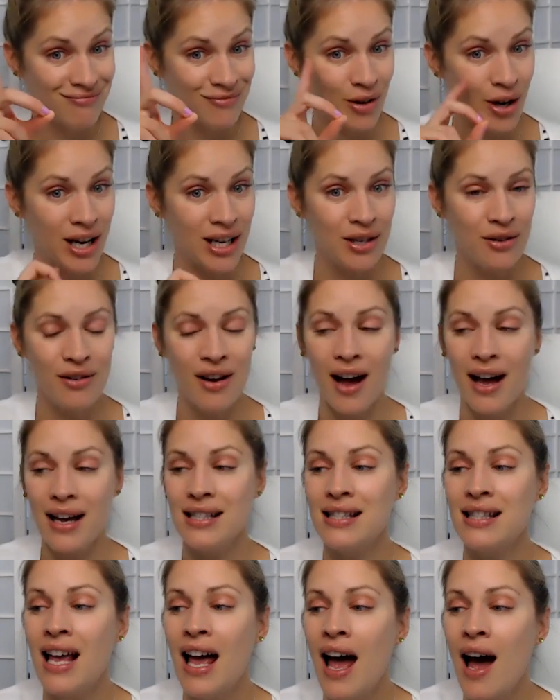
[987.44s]
Right, you
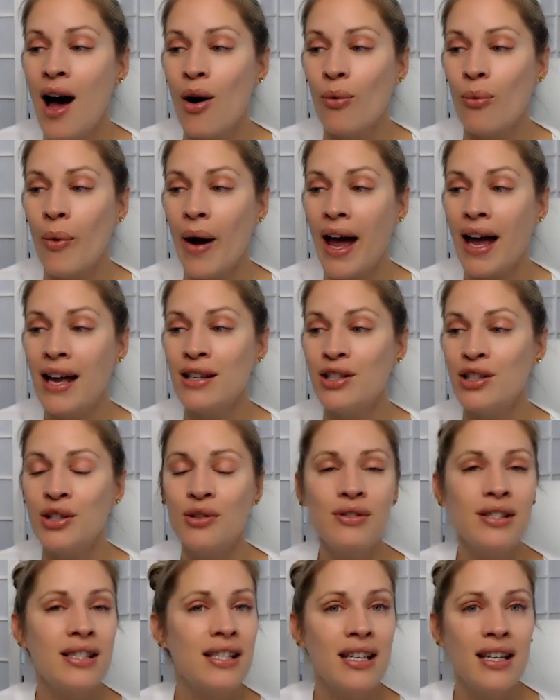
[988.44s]
guys? When
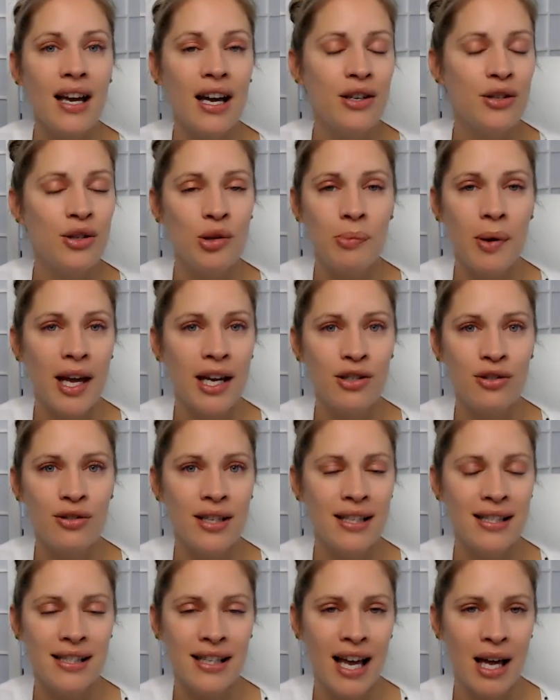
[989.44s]
you see a new
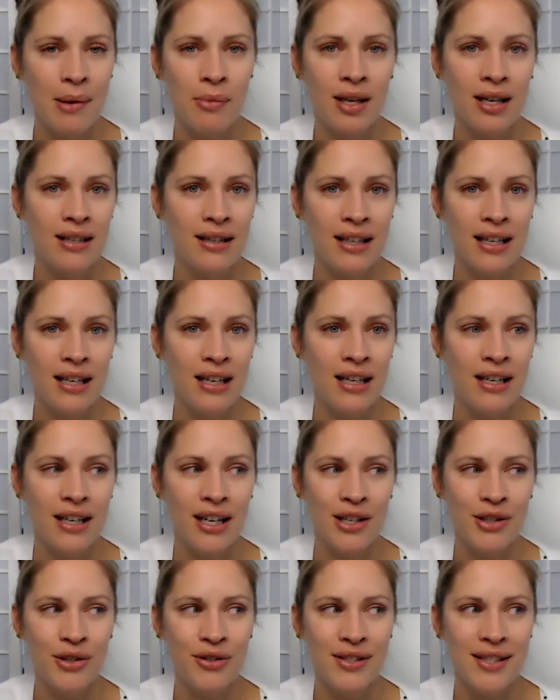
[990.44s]
patient exam and cleaning
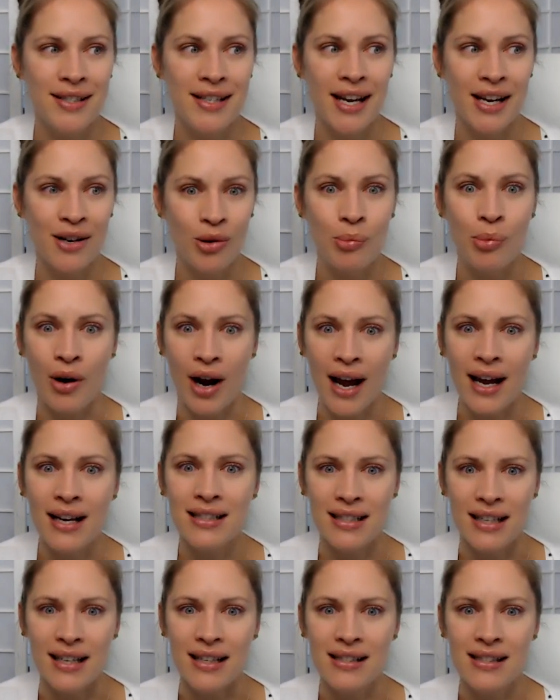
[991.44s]
in your dental
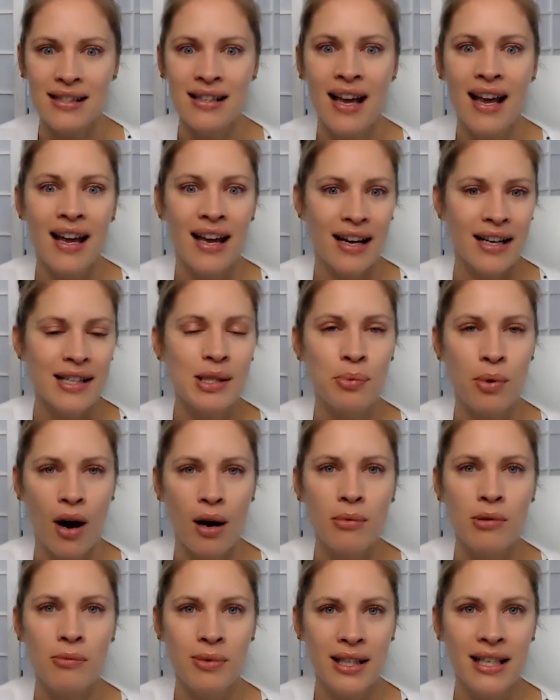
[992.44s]
practice, it's
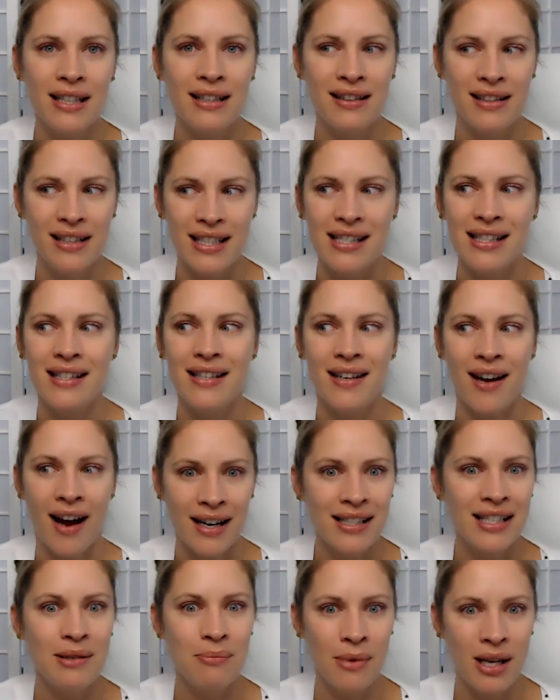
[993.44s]
probably at least
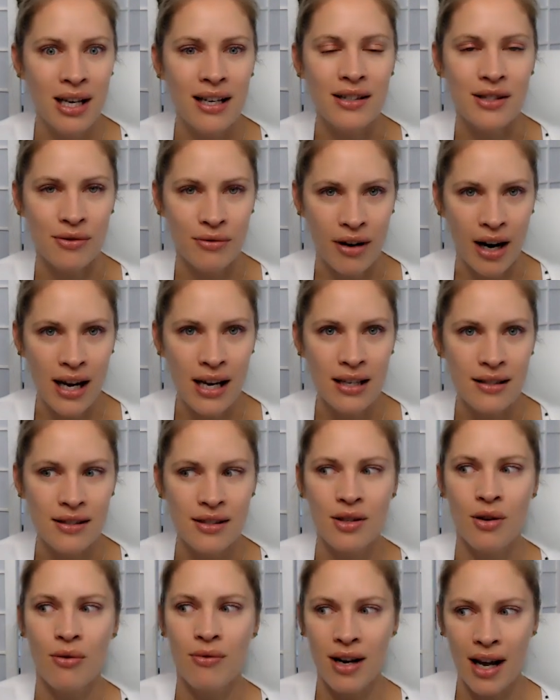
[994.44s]
90 minutes, right?
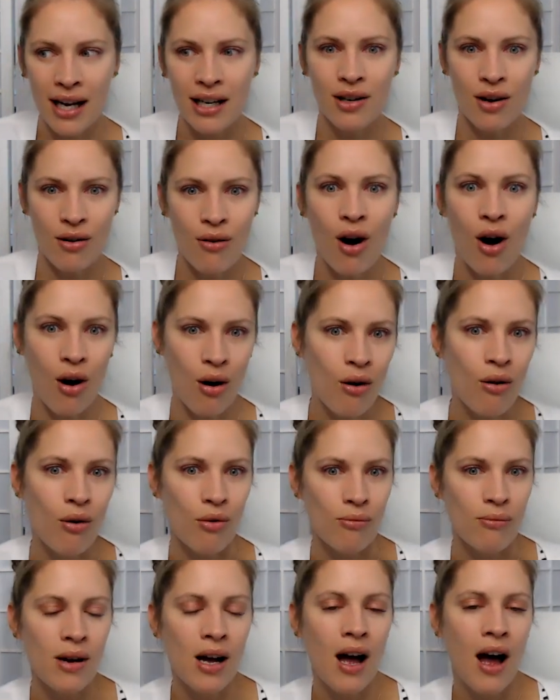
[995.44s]
So when I go
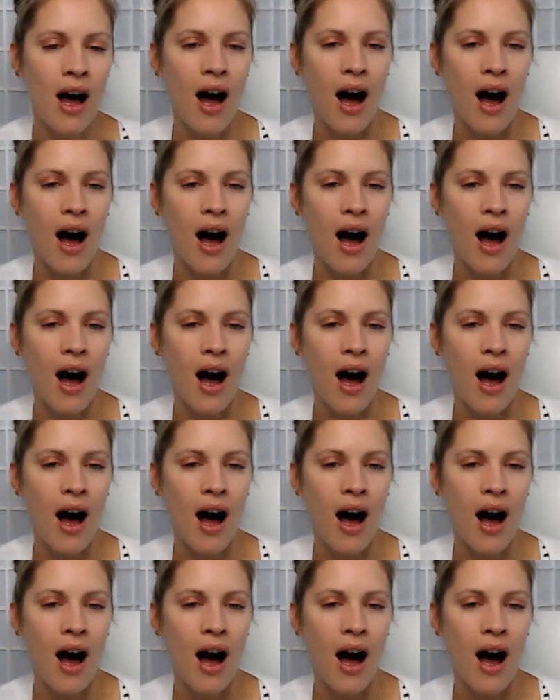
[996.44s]
home,